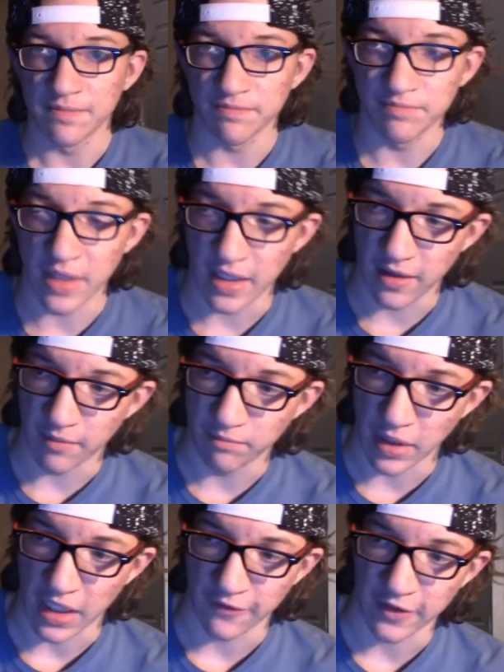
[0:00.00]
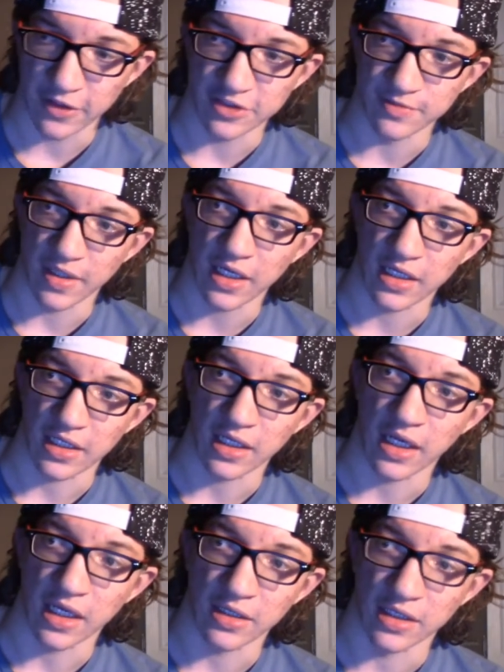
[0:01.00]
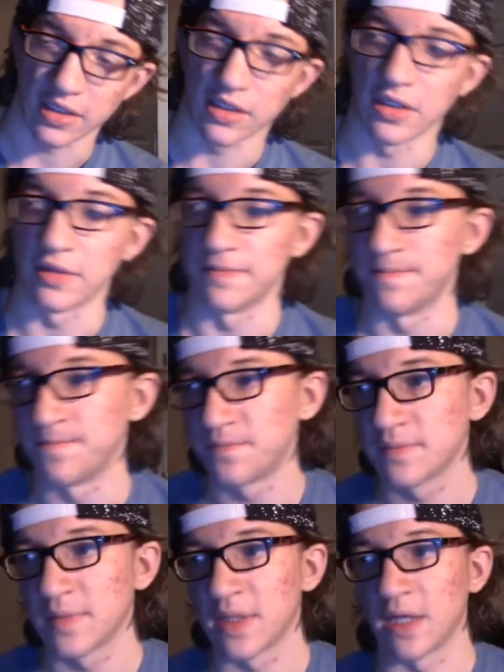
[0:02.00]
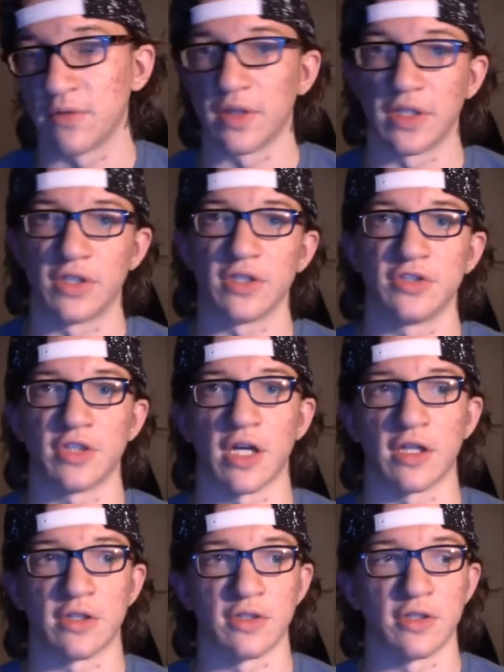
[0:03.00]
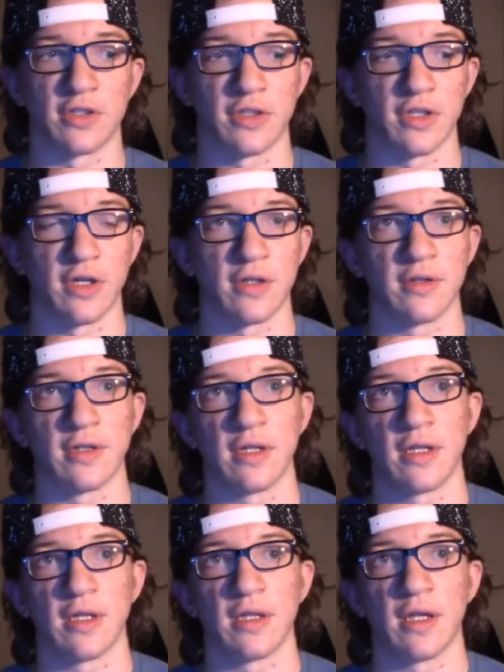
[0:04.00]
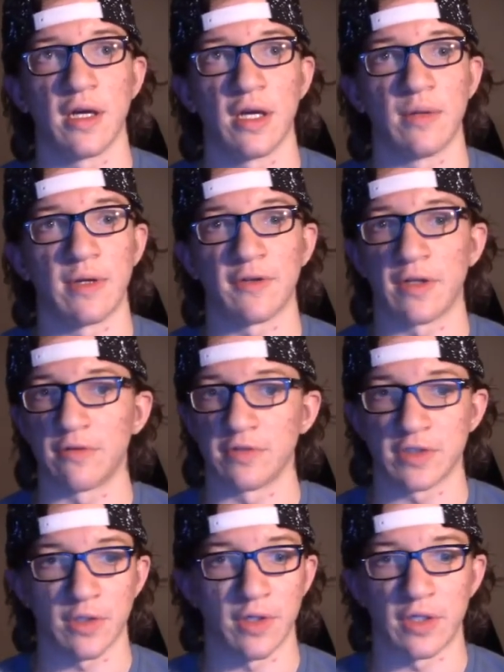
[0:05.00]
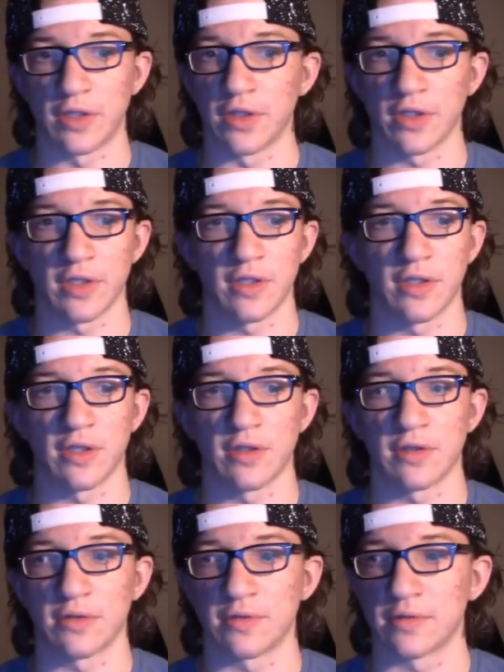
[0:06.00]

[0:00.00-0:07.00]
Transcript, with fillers: back back a few years back, I had like um, a really good childhood, you know. Um, everything was going good, you know.